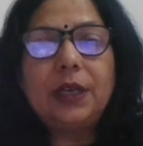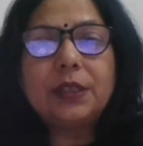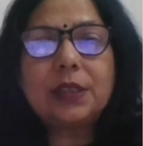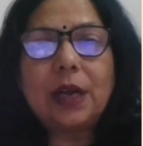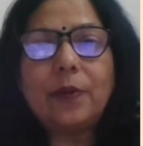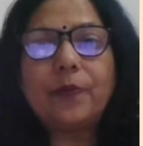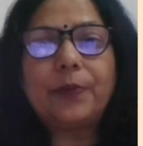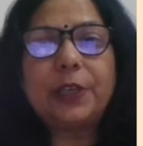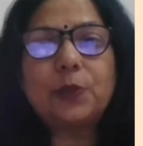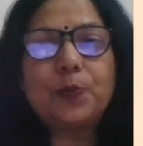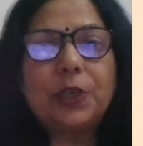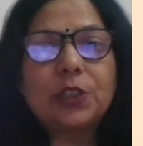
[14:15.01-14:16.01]
Some
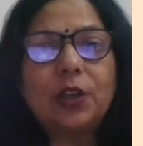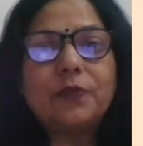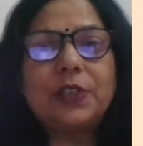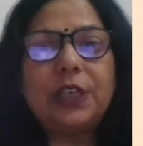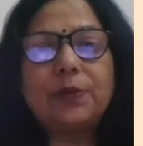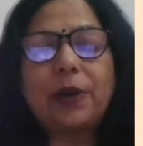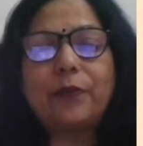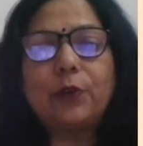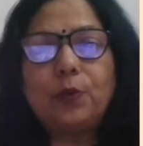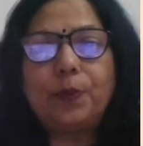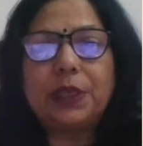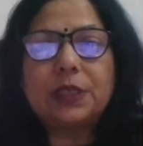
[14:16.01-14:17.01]
dispersal of seeds by
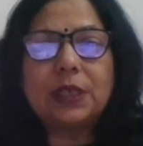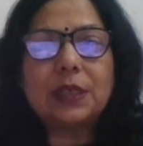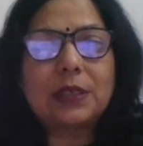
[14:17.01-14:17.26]
fruit bursting.